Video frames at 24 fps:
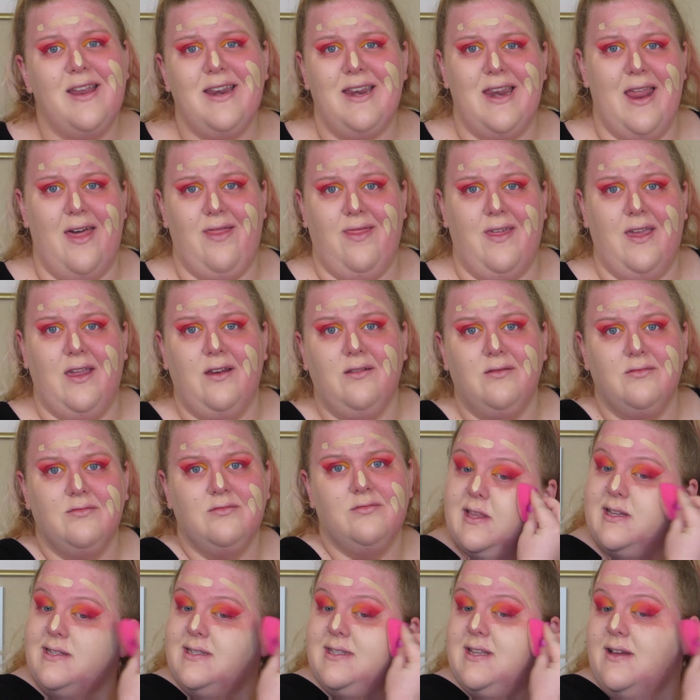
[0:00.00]
Nothing.
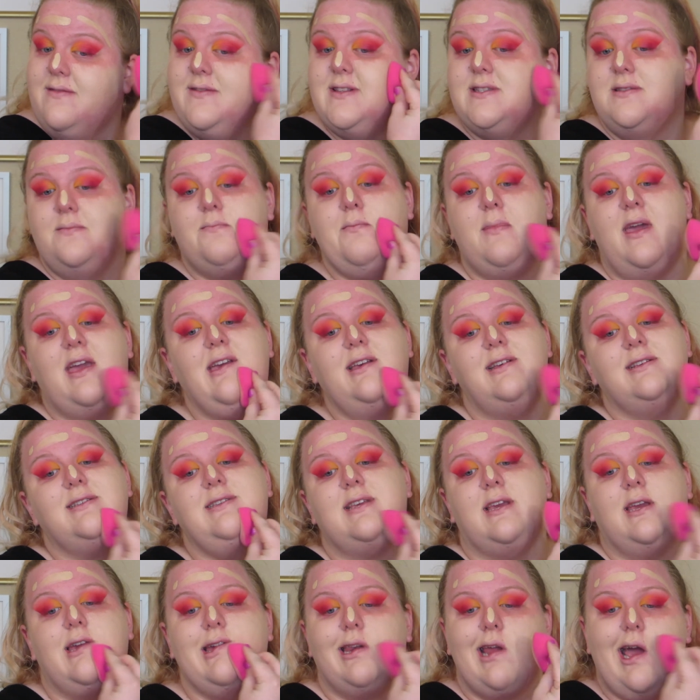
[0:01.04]
This stuff is
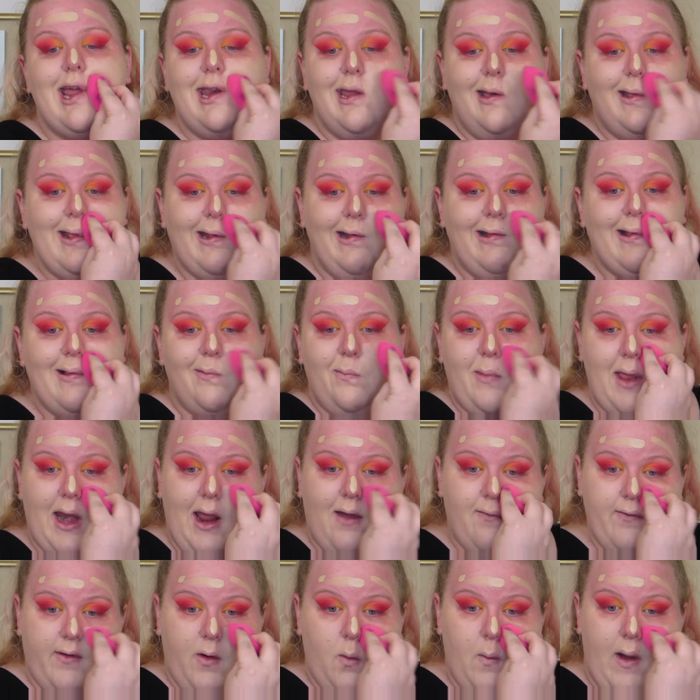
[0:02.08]
amazing. I know this has been
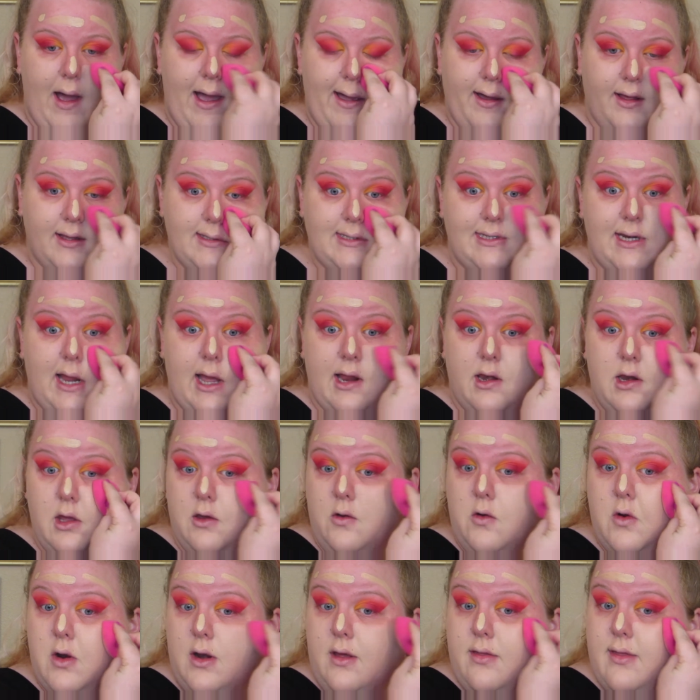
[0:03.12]
out for a while. It's not
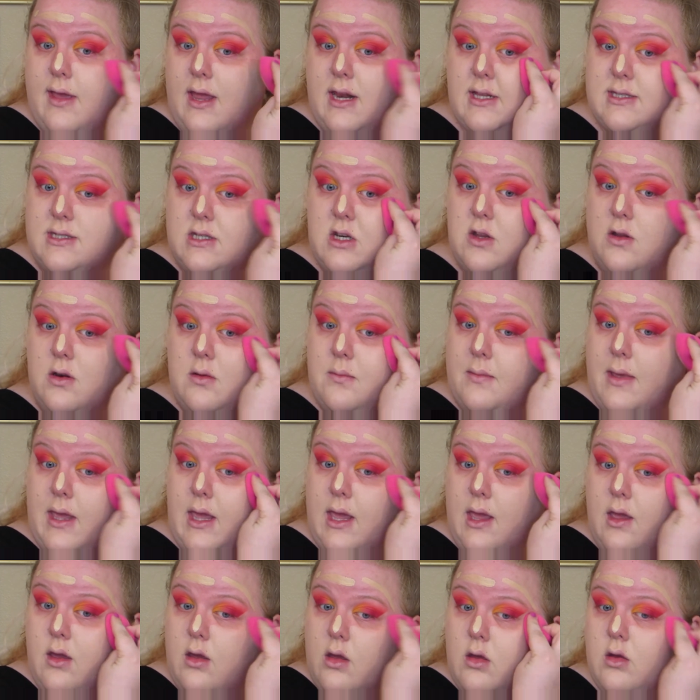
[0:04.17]
new or anything. It's new to
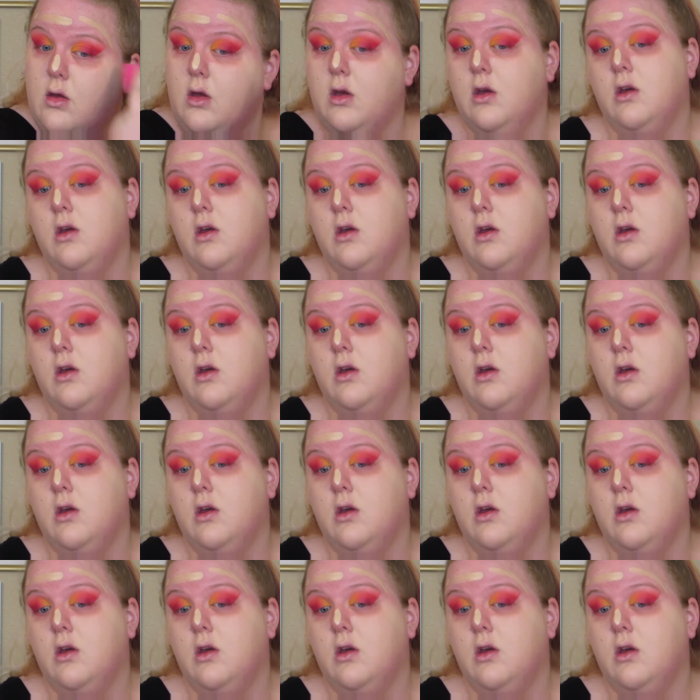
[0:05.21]
me.